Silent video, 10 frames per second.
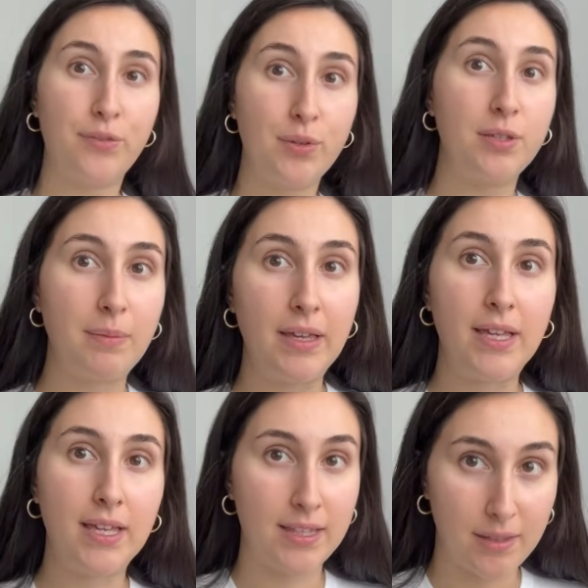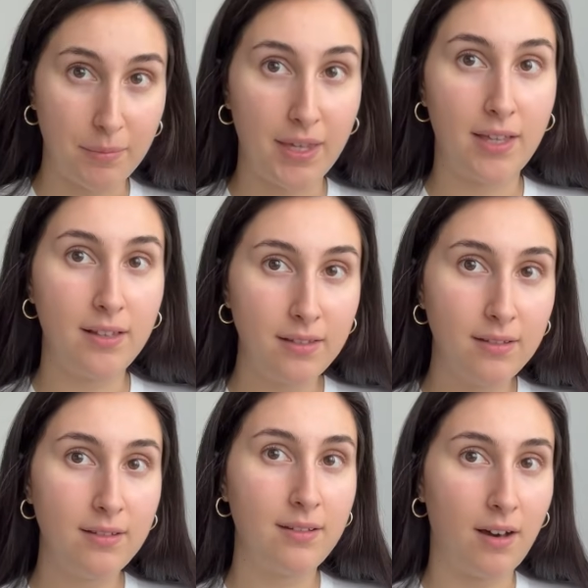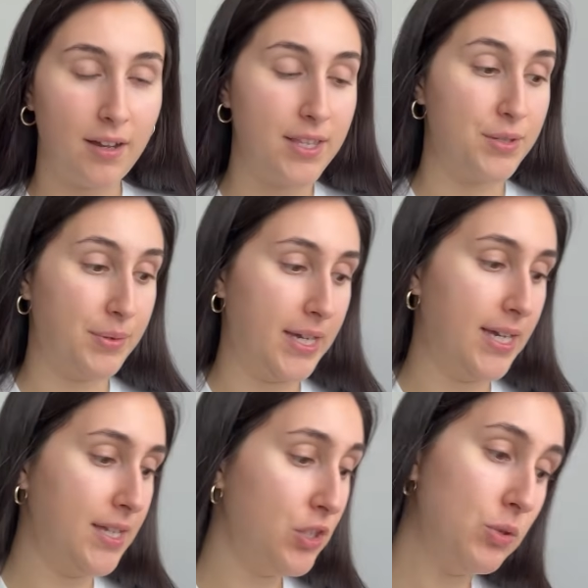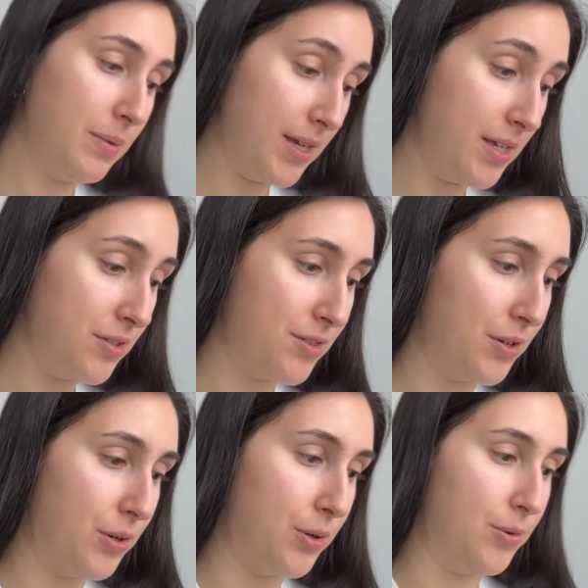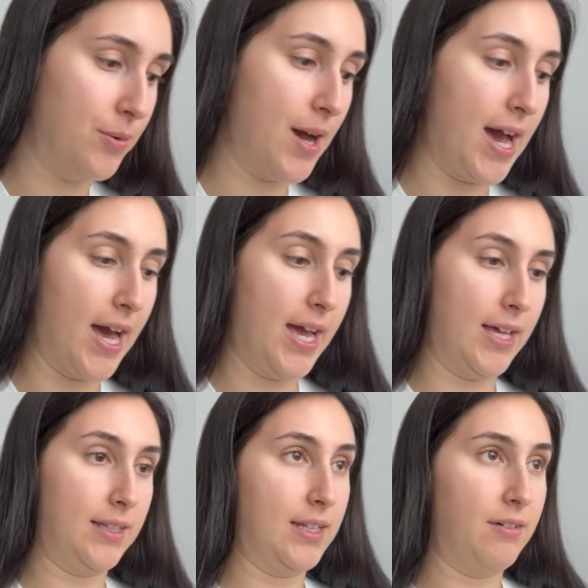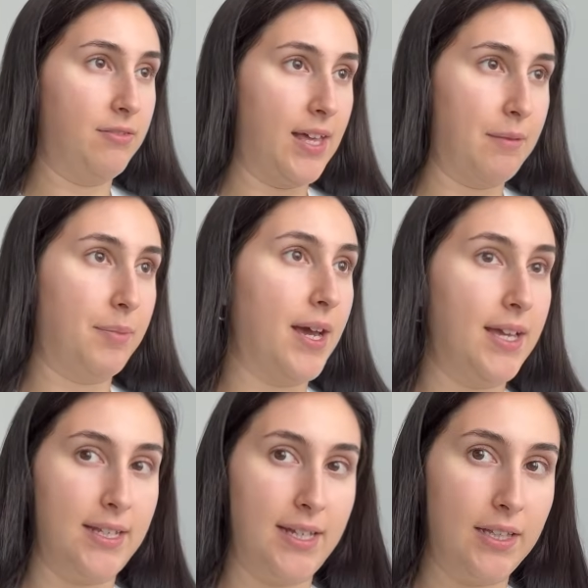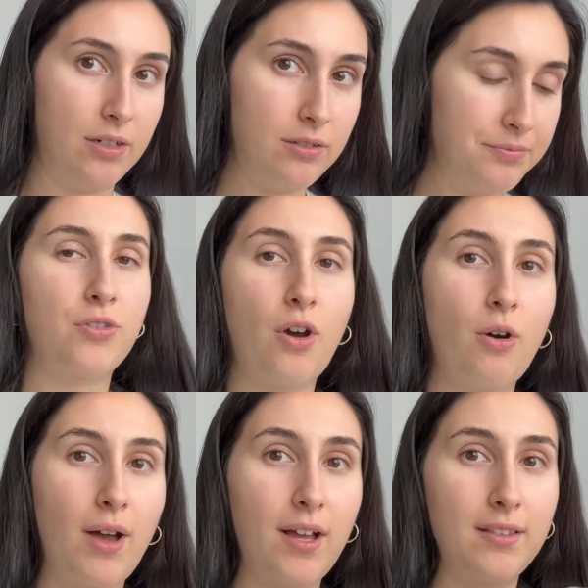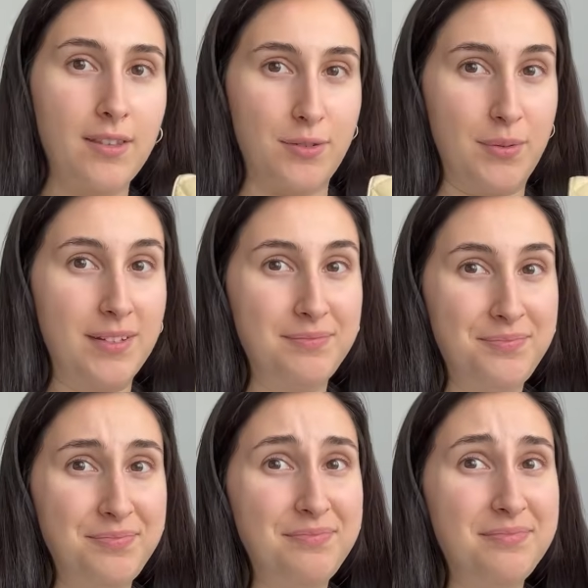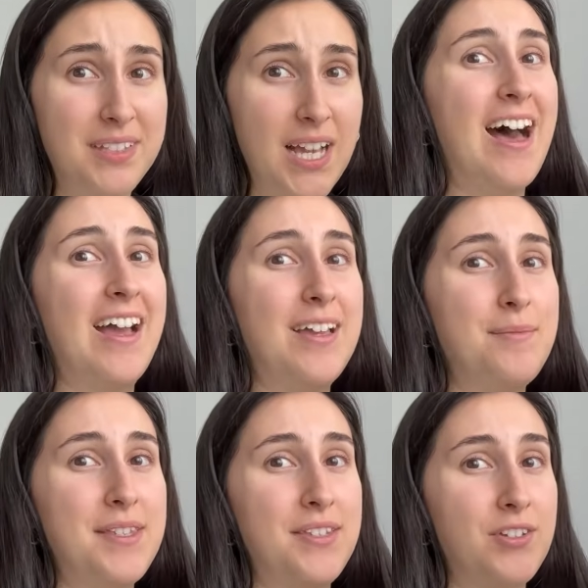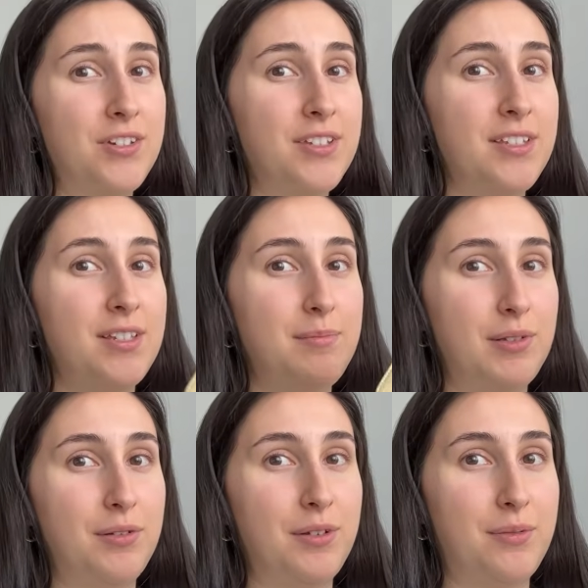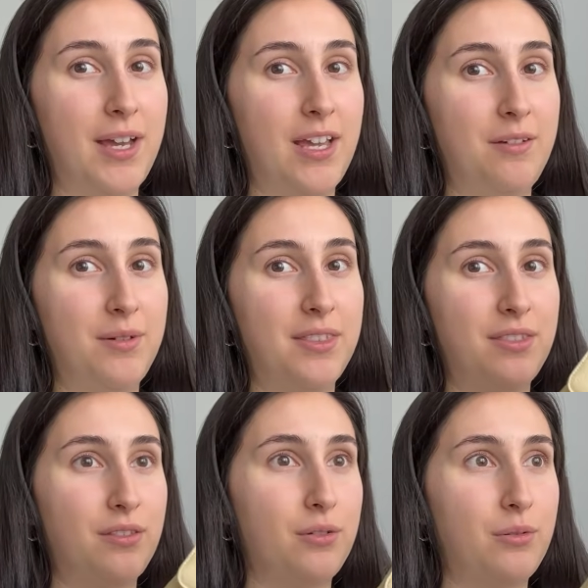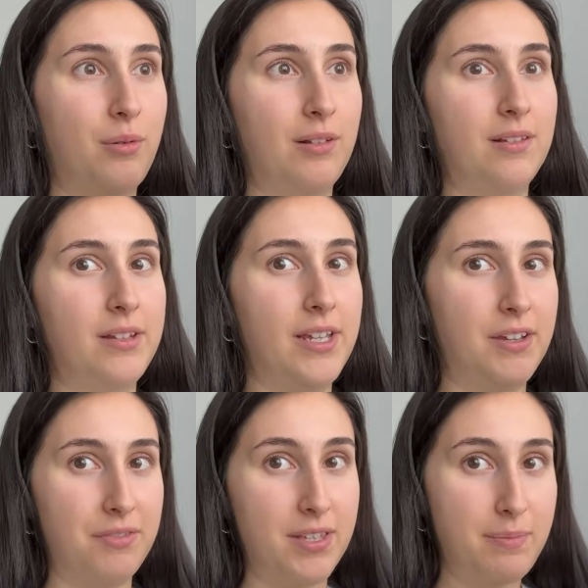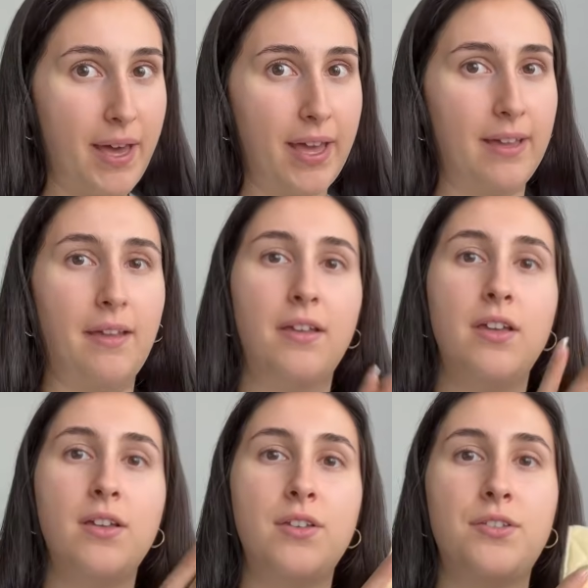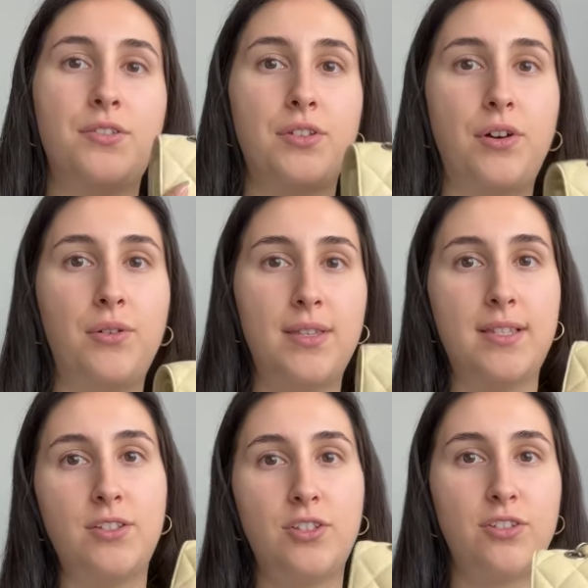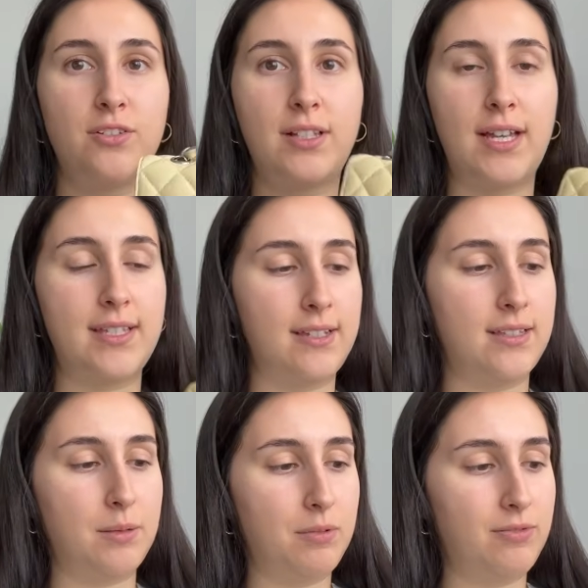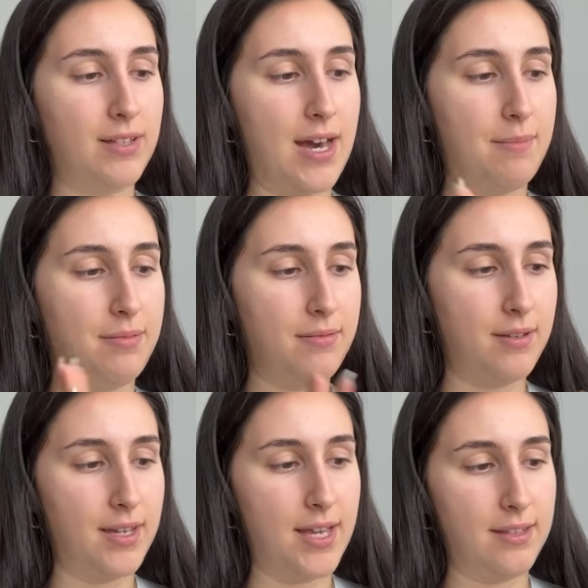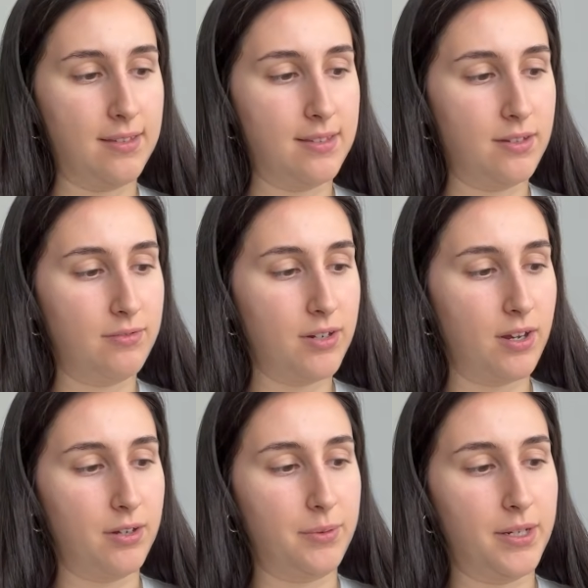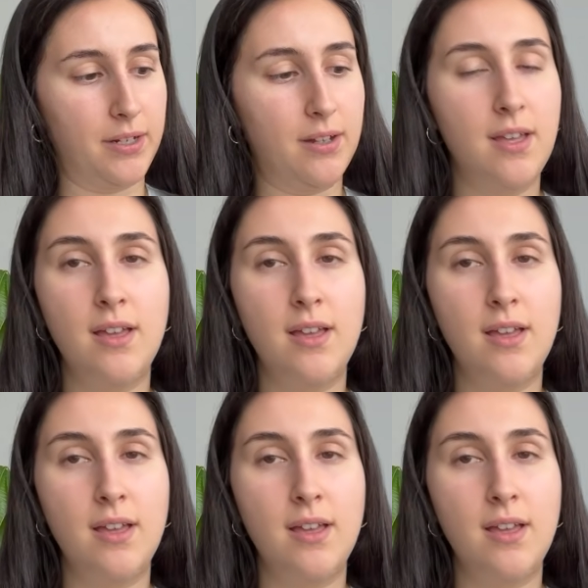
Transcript: we speak, in the mail on its way to me. So I love that bag in yellow. So I got this one. I am seriously blown away with the quality of this bag. So this is just your classic double flap, again, silver hardware.